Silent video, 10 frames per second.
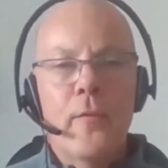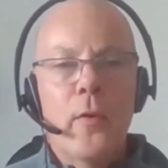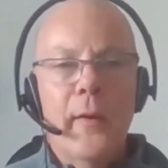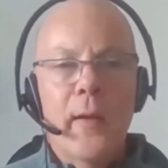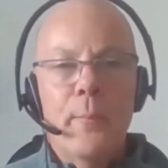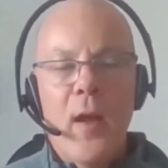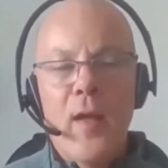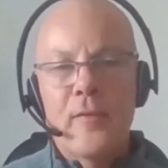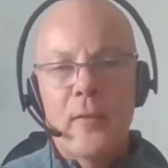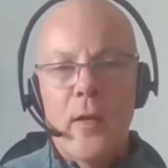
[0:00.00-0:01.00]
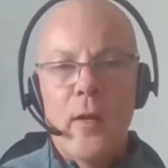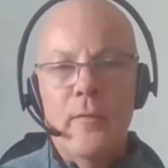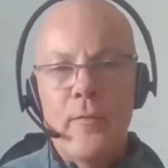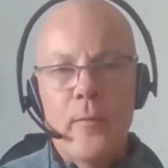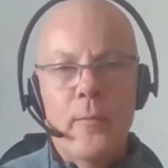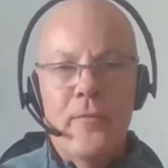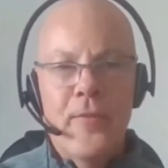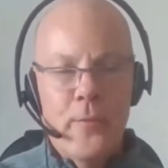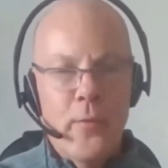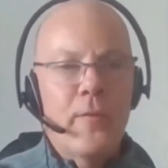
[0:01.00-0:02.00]
for get passed along
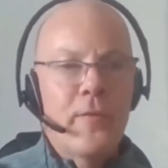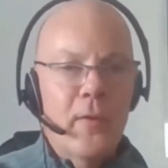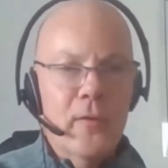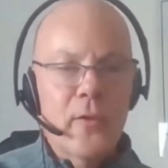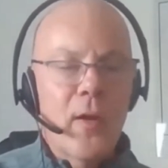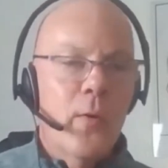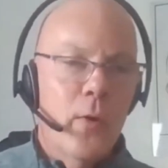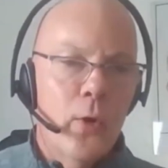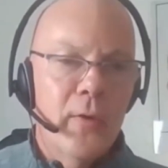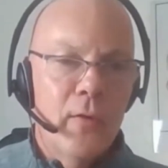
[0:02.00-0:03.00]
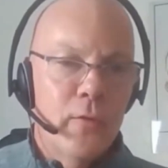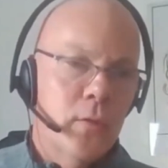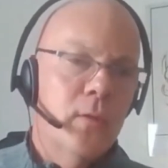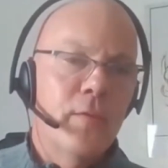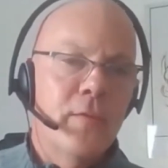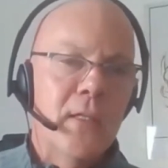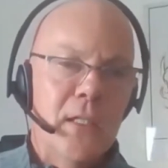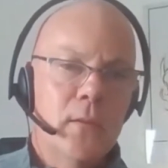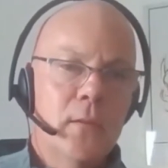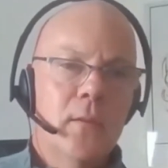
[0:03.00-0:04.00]
through the filter, our own internal
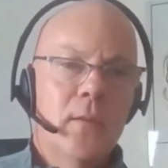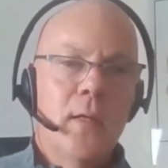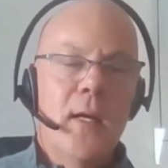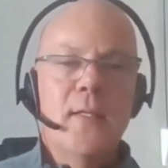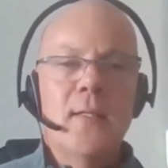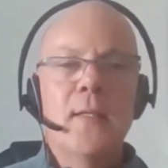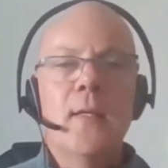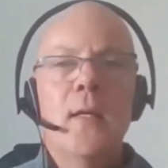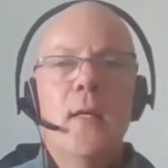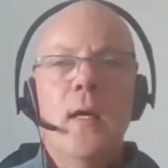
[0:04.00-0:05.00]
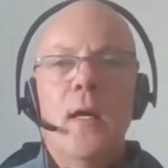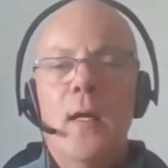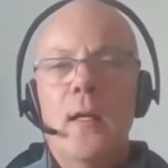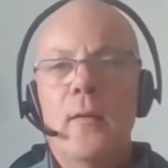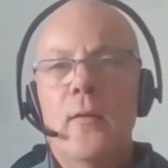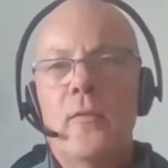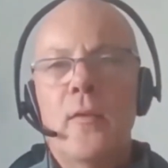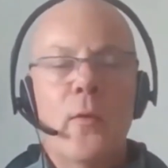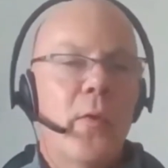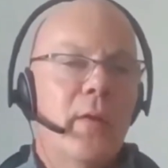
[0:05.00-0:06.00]
funnel, right? And
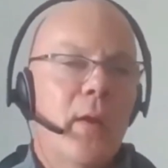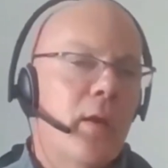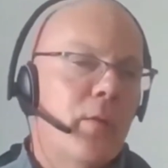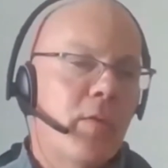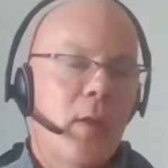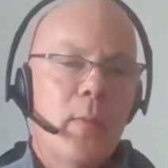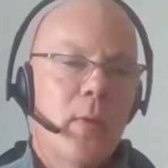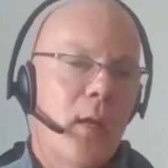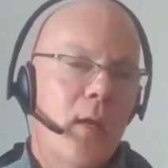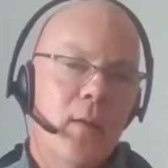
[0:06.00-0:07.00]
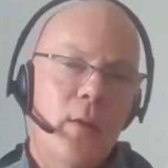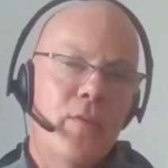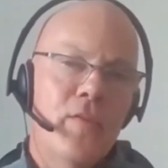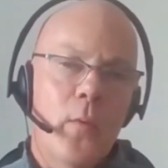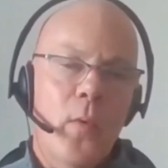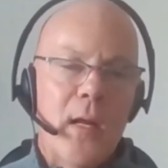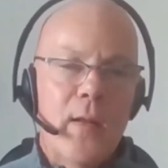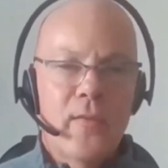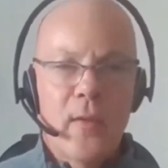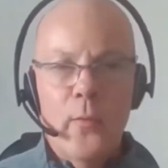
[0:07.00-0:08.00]
then we engage with them. And I would say 1
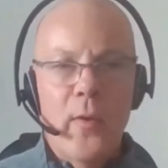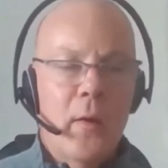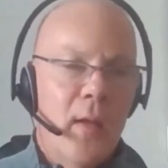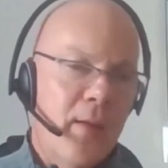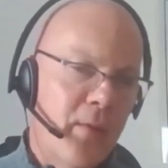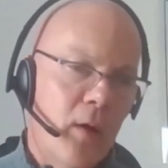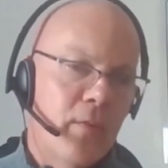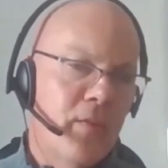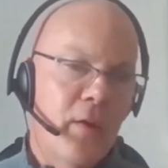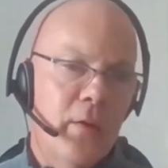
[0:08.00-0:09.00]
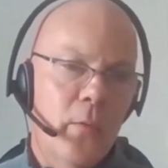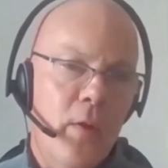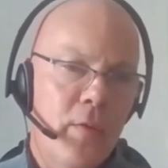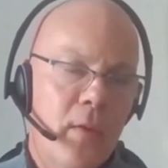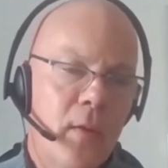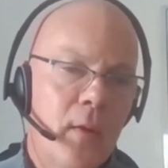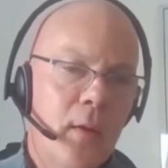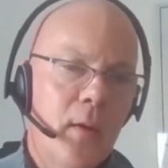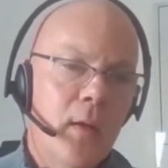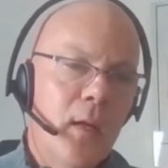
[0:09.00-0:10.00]
out of 10, we actually have a conversation with.
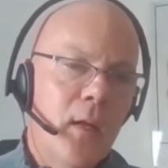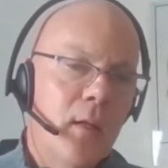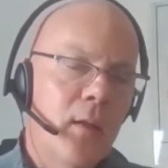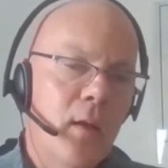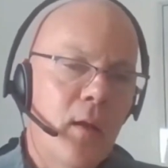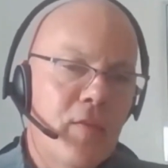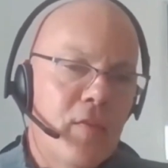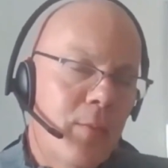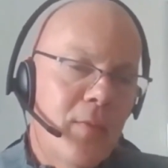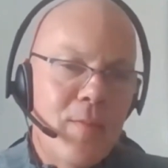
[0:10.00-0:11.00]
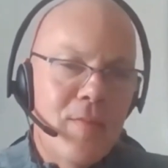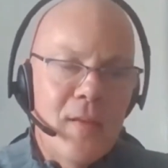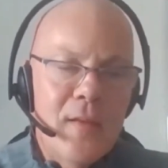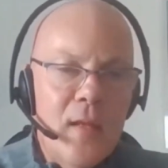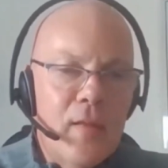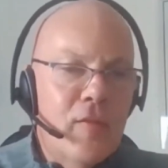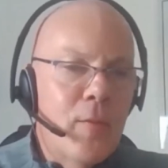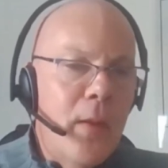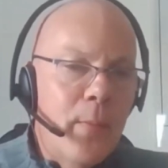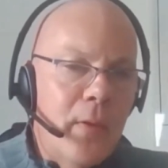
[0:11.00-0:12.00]
And sometimes it leads
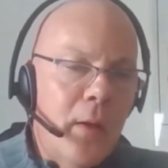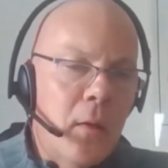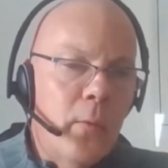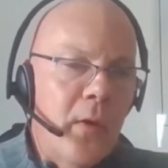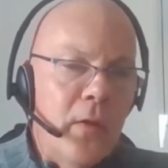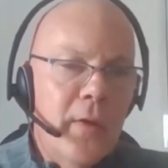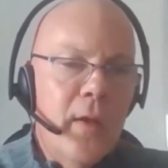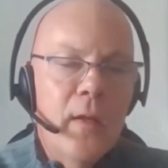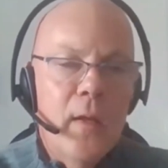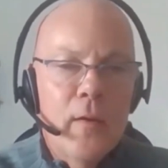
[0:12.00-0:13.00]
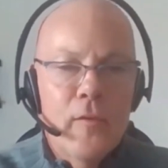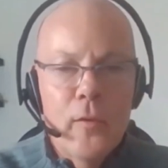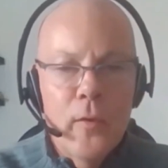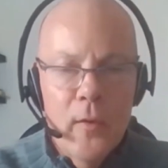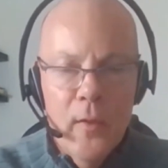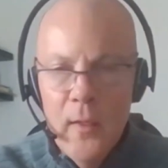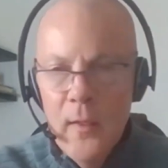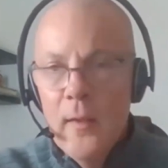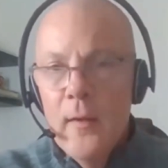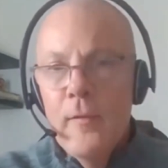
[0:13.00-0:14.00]
to people actually relocating here. So,
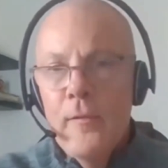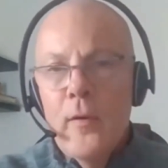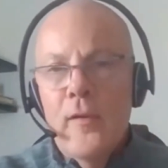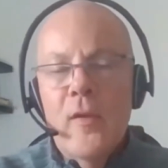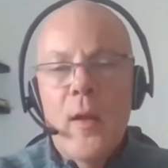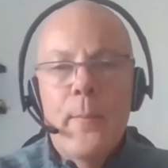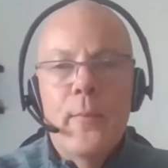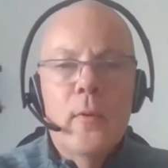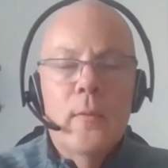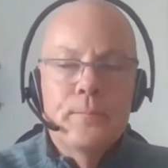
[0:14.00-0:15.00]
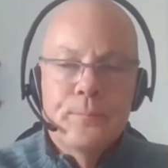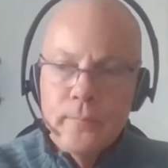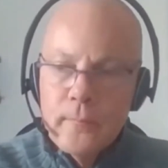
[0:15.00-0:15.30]
for example,